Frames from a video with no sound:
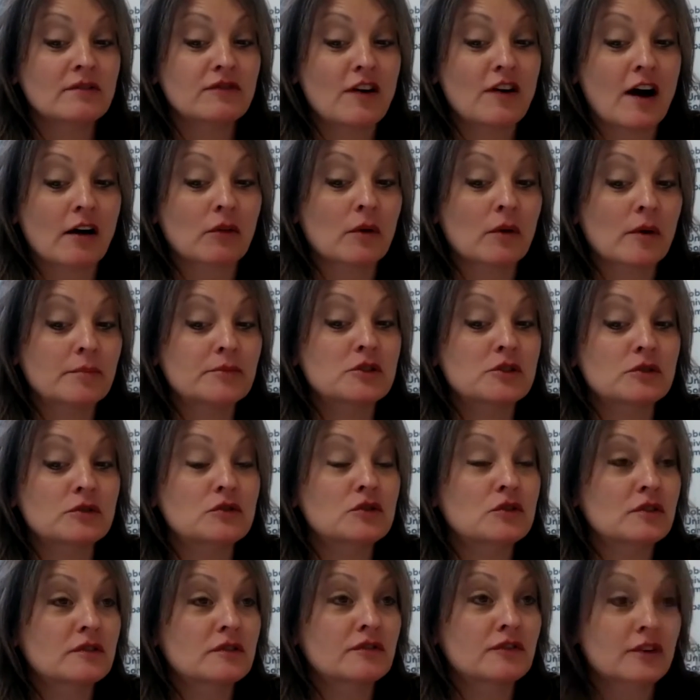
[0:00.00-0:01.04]
follow-up do you
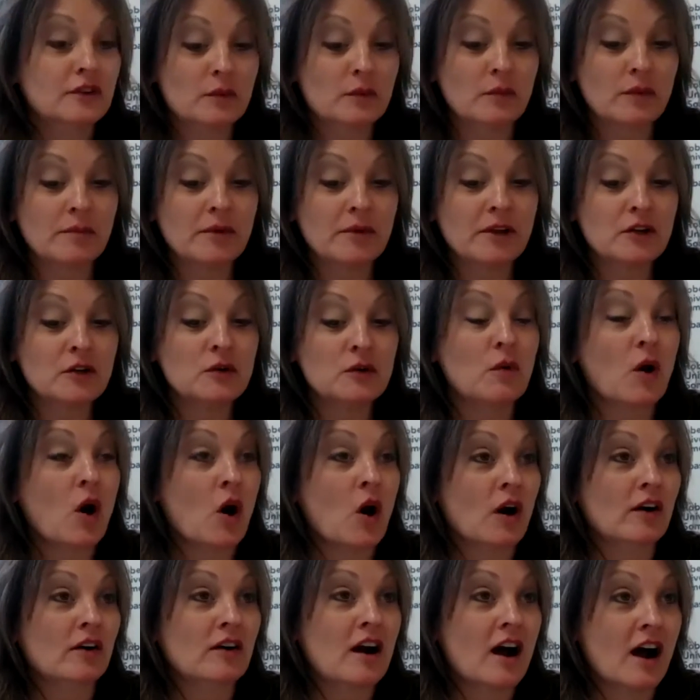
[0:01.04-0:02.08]
do for the women who
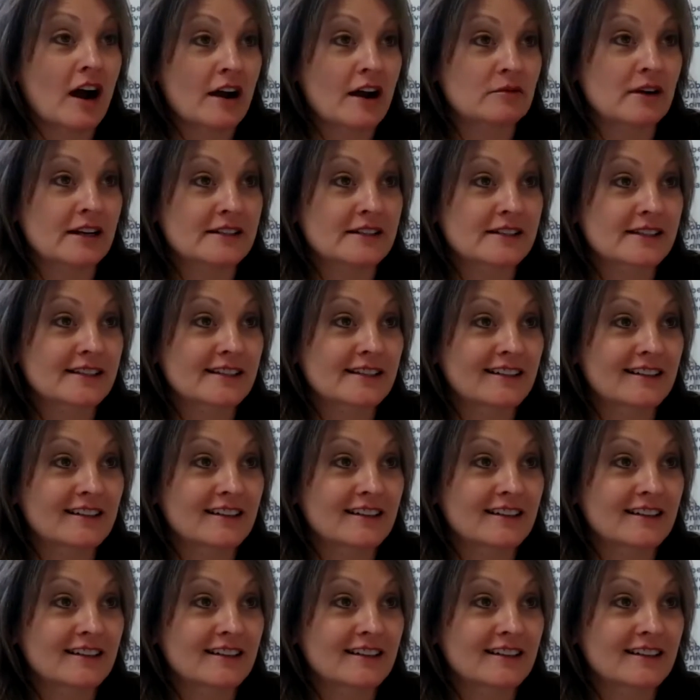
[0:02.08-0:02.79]
are high risk?